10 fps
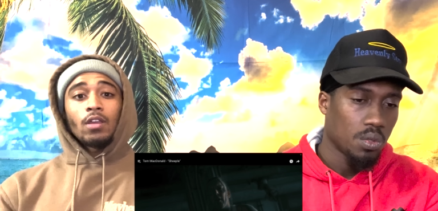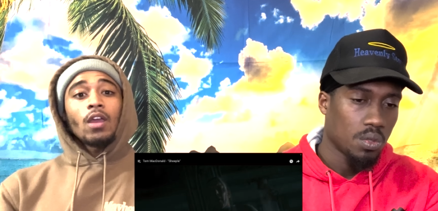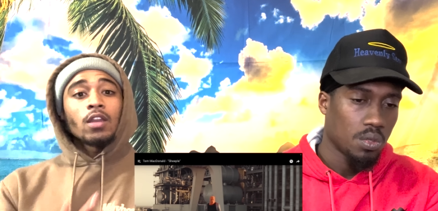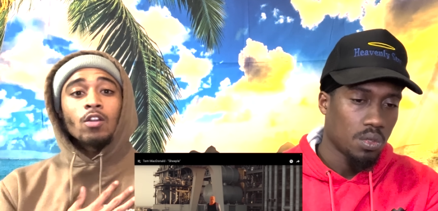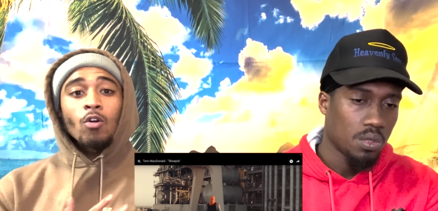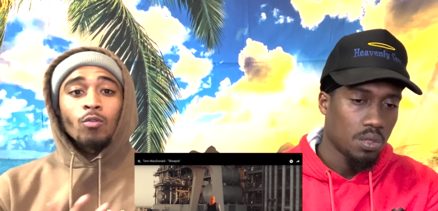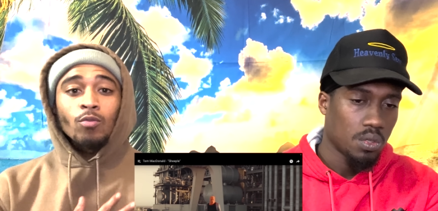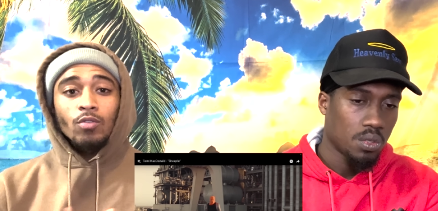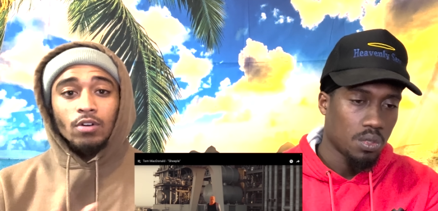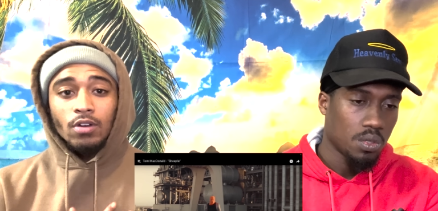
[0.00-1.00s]
Speaker 1: and know
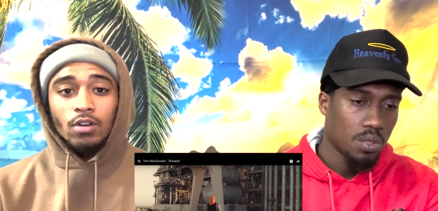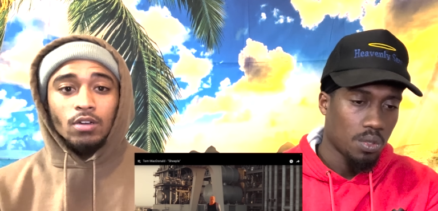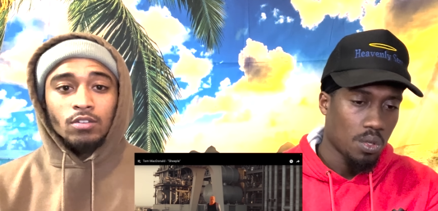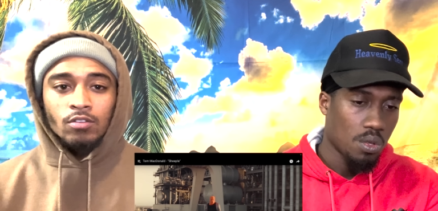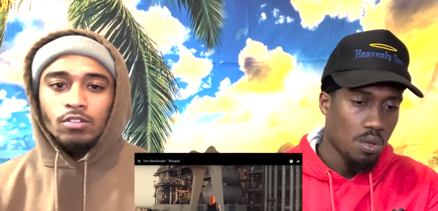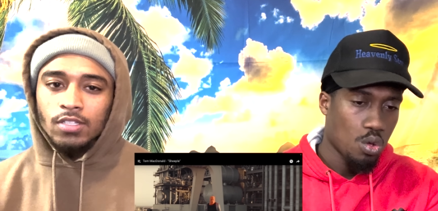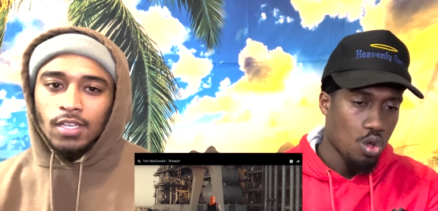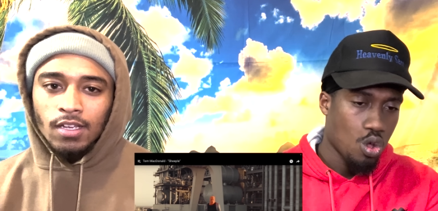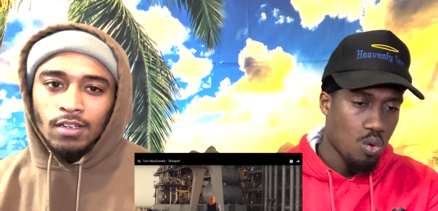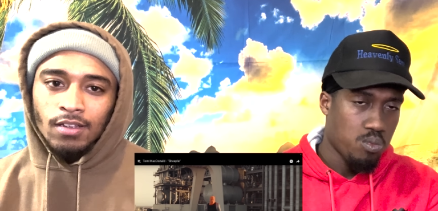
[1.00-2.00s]
you know what I'm
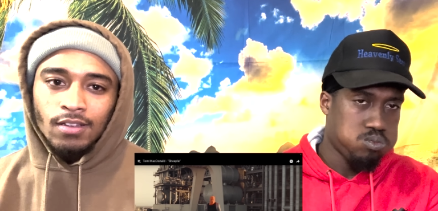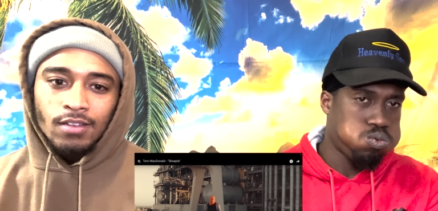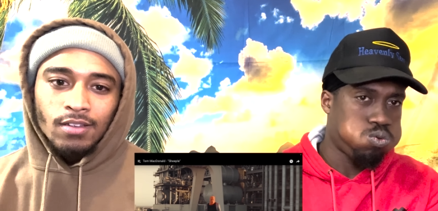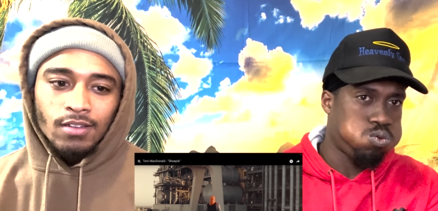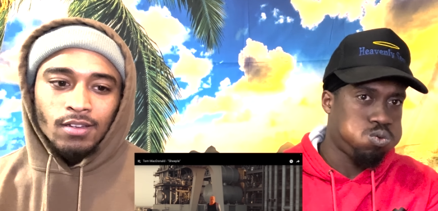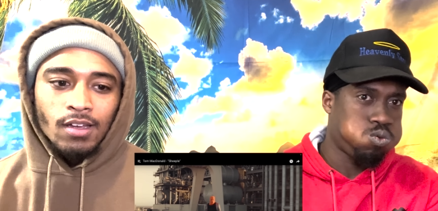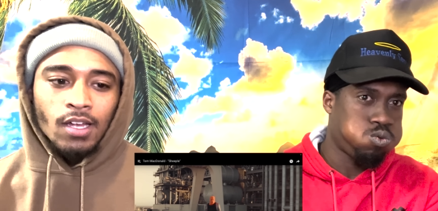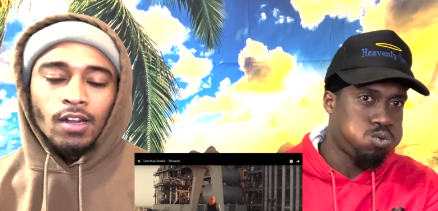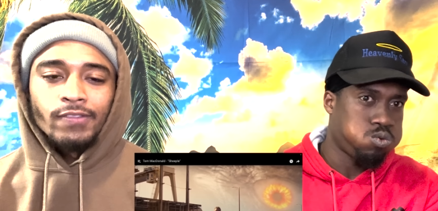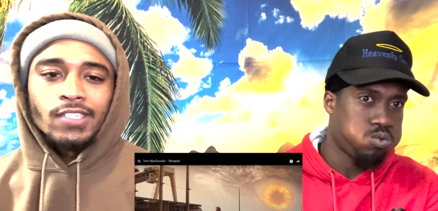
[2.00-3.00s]
saying
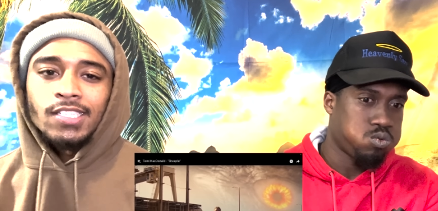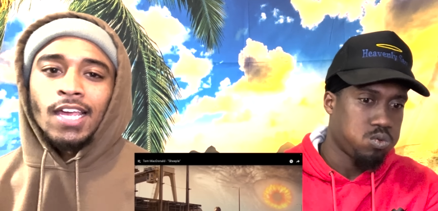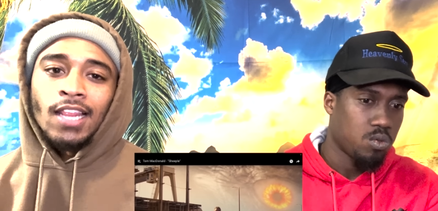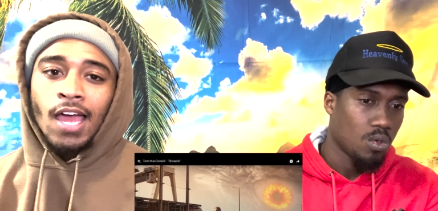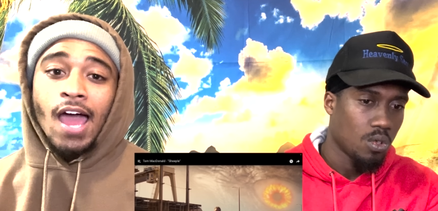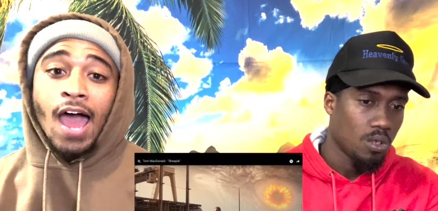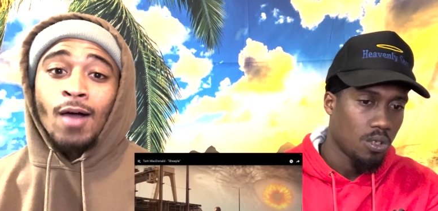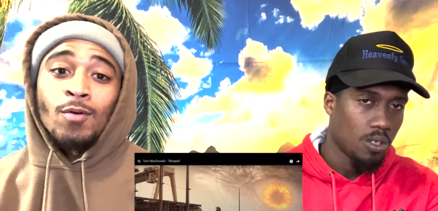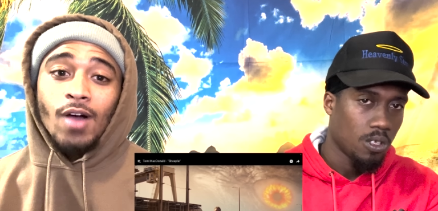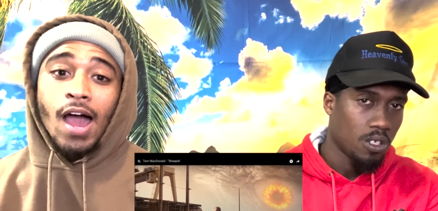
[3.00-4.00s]
enough to say like
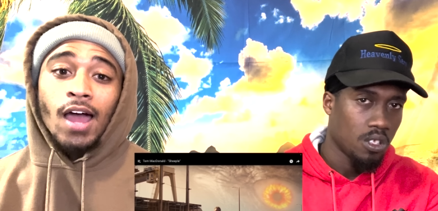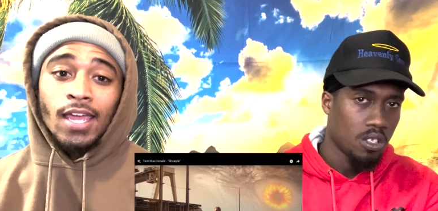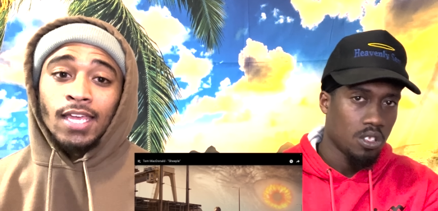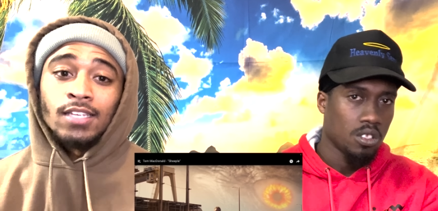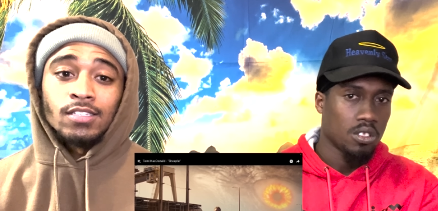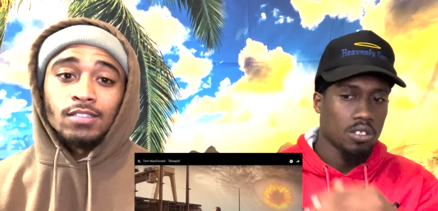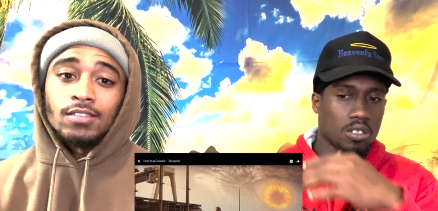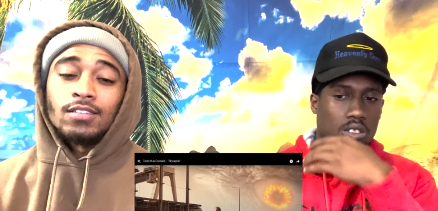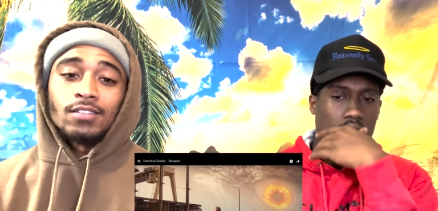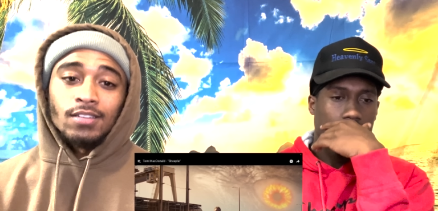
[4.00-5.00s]
I I he's
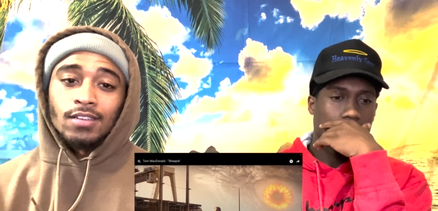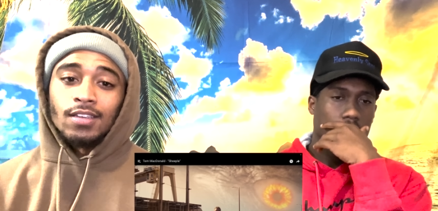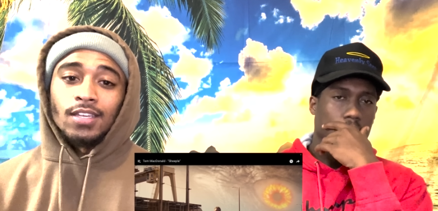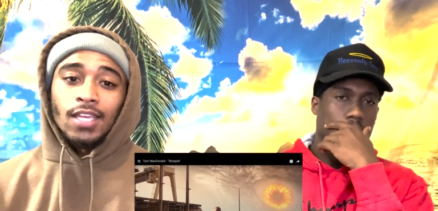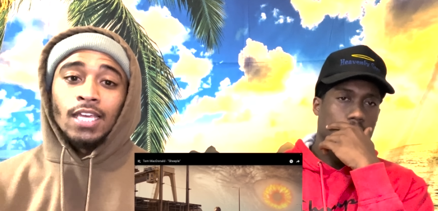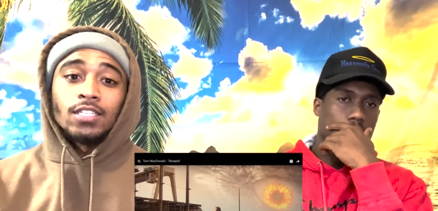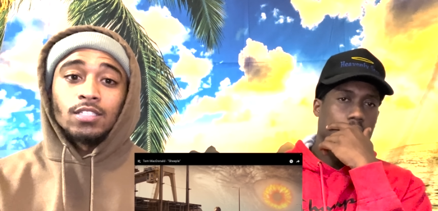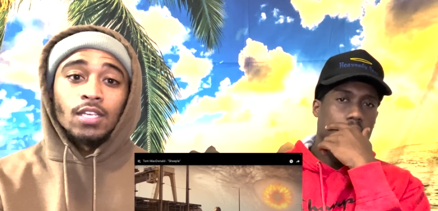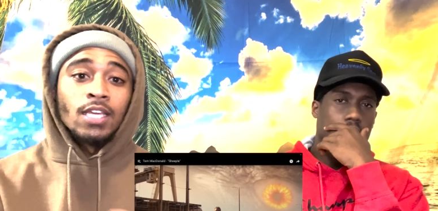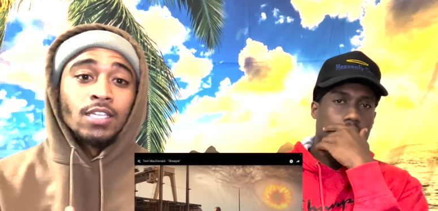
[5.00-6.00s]
he's
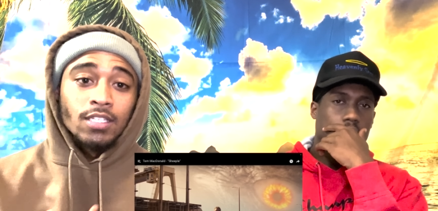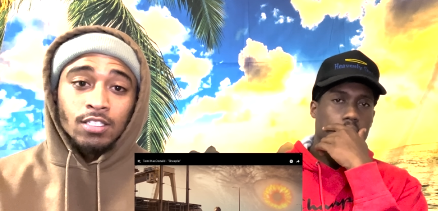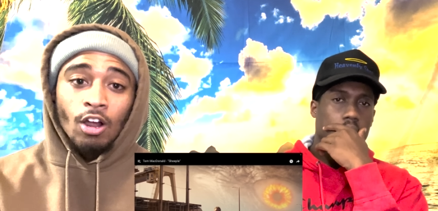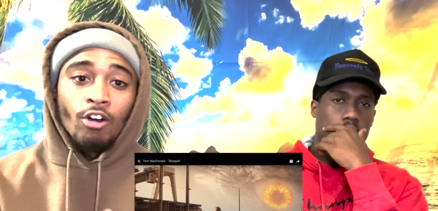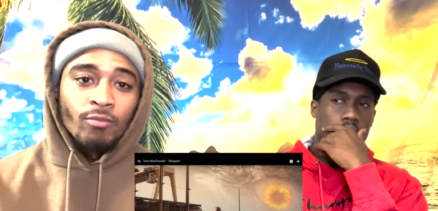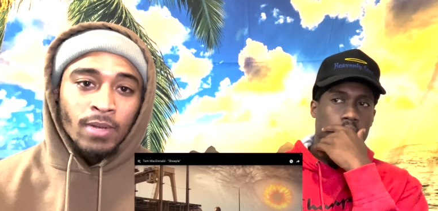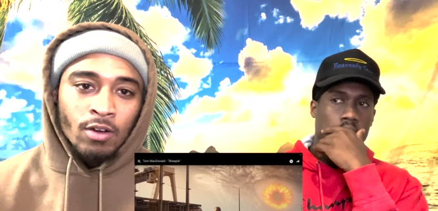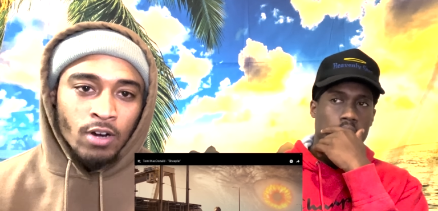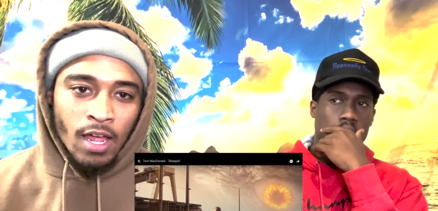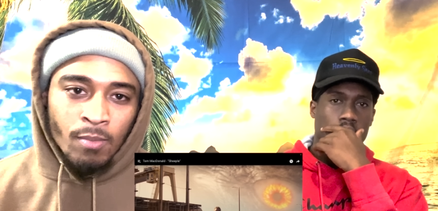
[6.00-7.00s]
he served me on
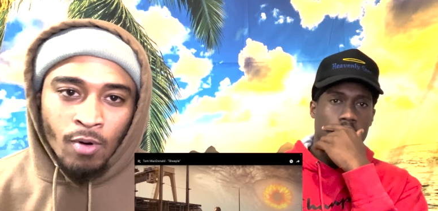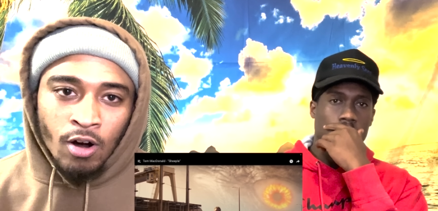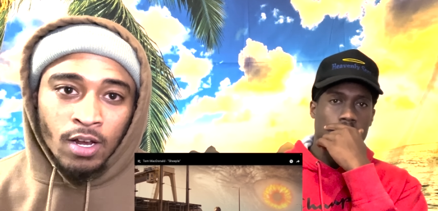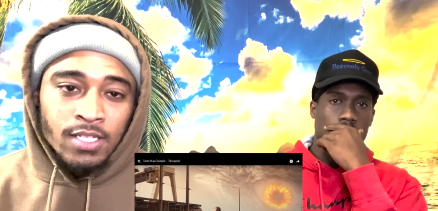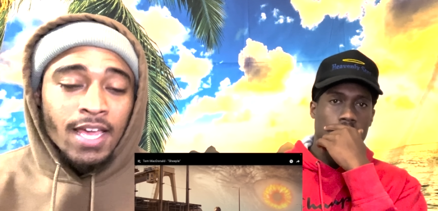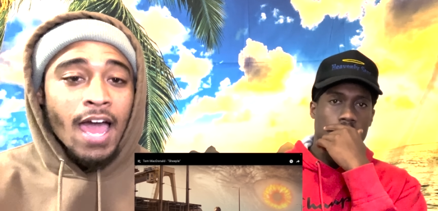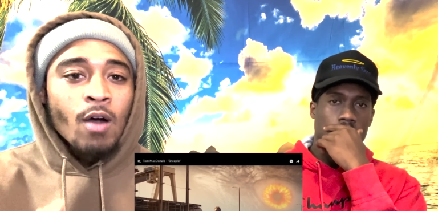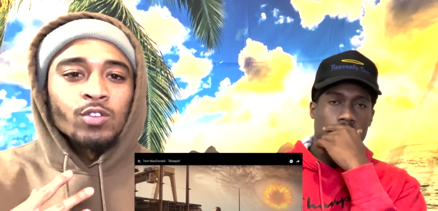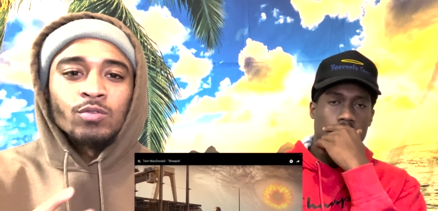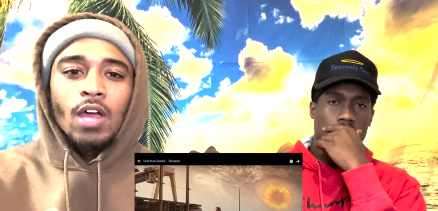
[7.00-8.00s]
that bar because like I
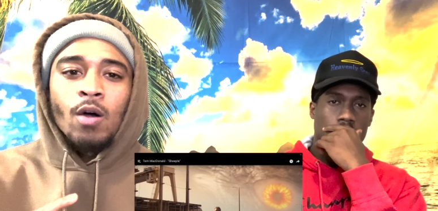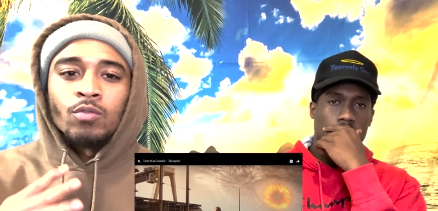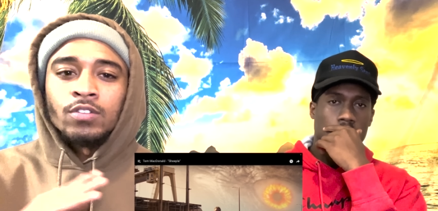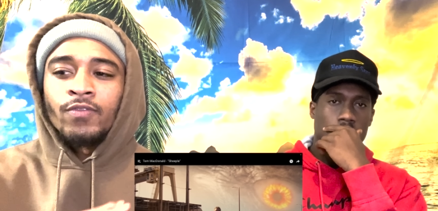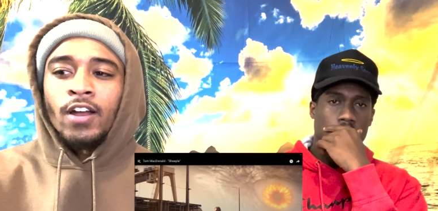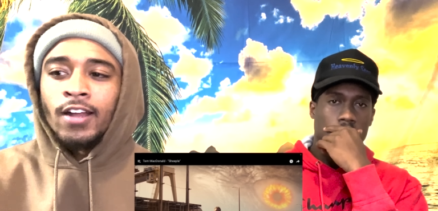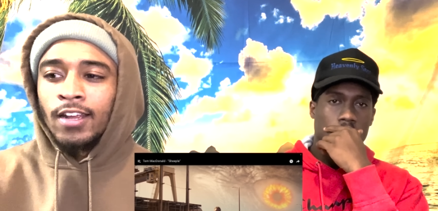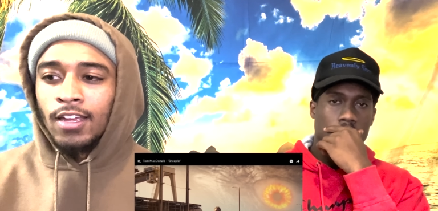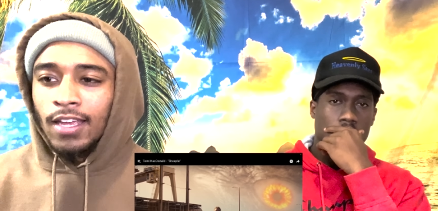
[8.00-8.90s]
was I was very